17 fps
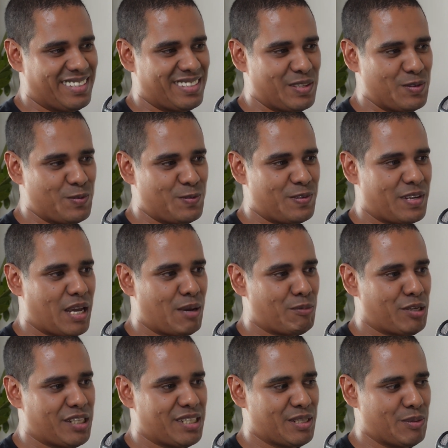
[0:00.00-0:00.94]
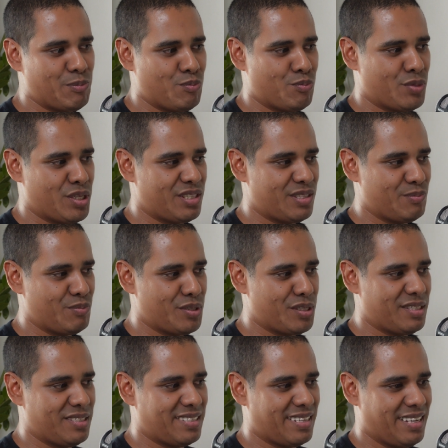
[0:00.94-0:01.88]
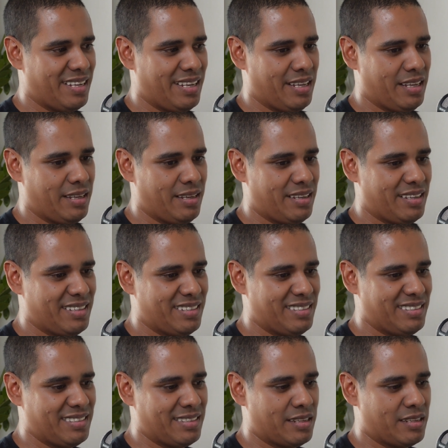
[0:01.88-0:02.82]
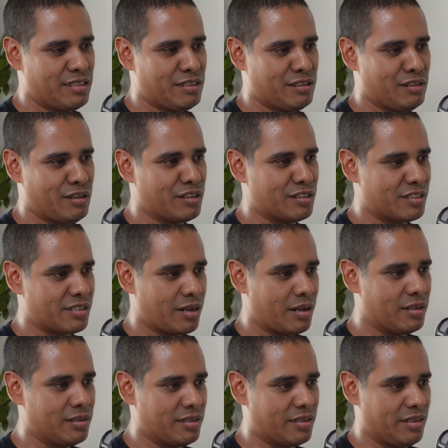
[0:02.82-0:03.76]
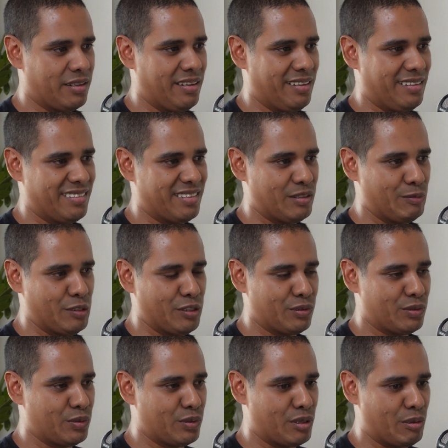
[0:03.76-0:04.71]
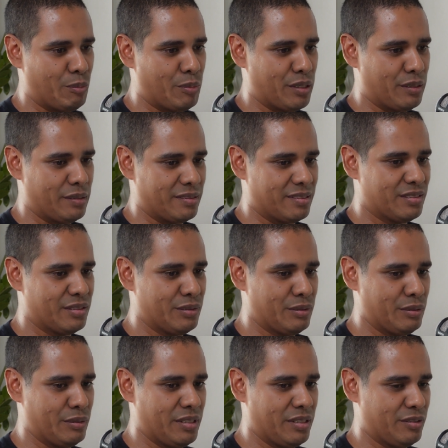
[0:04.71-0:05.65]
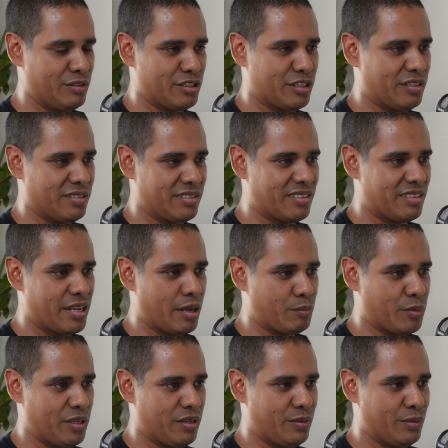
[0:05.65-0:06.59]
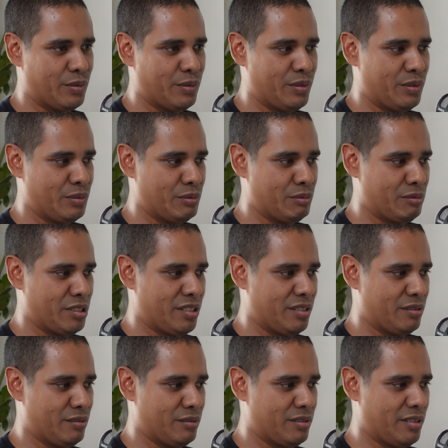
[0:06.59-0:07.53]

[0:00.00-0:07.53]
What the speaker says: so family commitment is not childcare. So we're not talking about, you need to change the nappy or you need